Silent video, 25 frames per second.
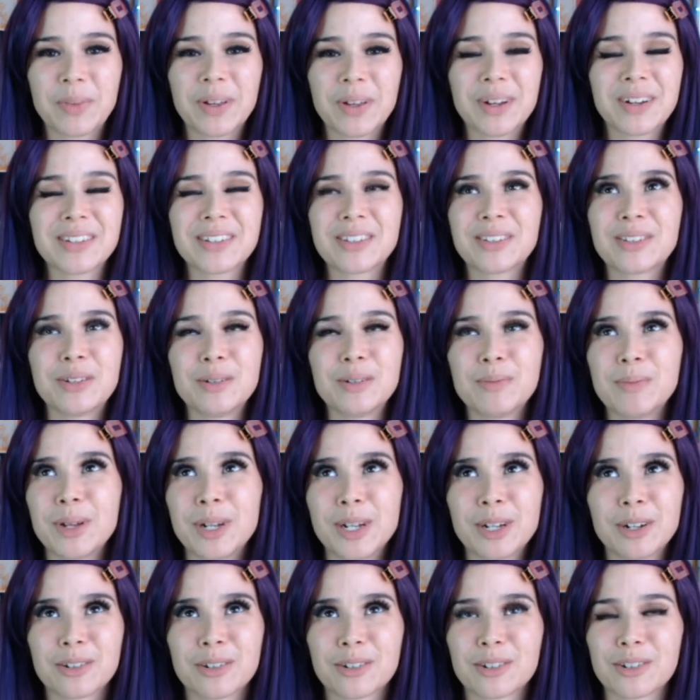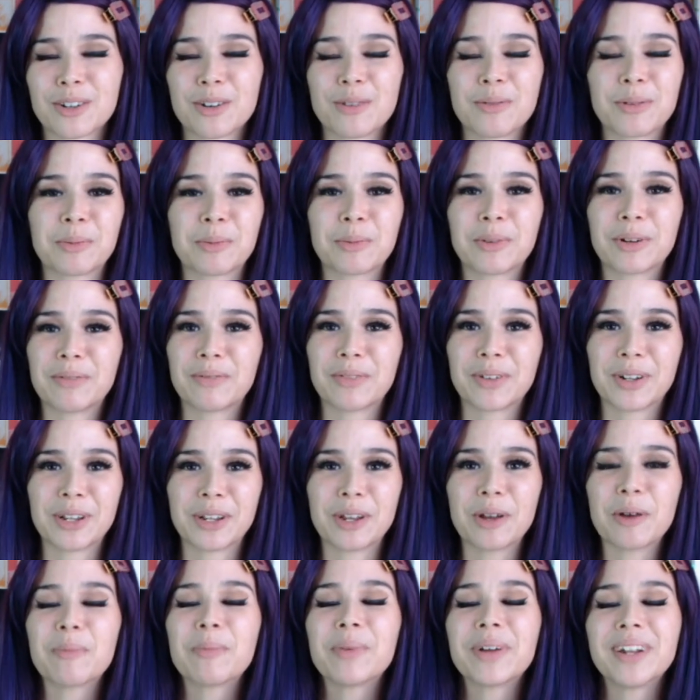There's too many to show in one
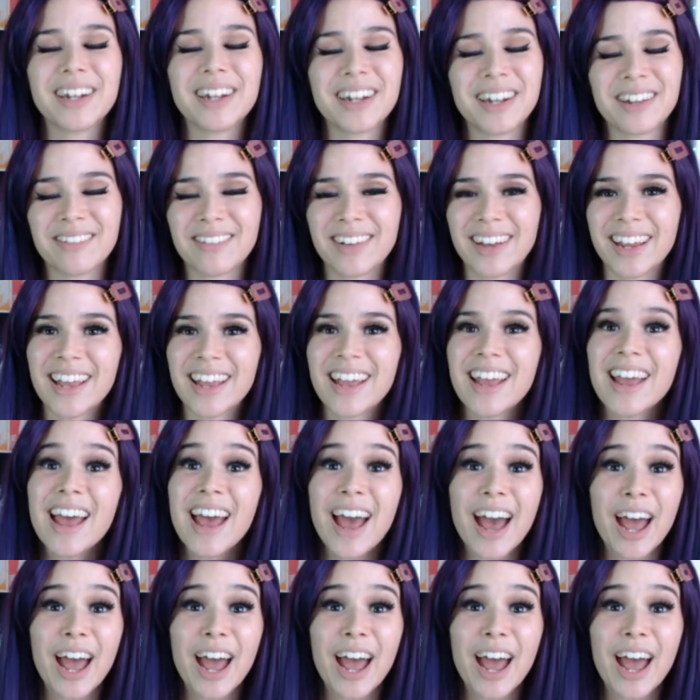video. But anyway, I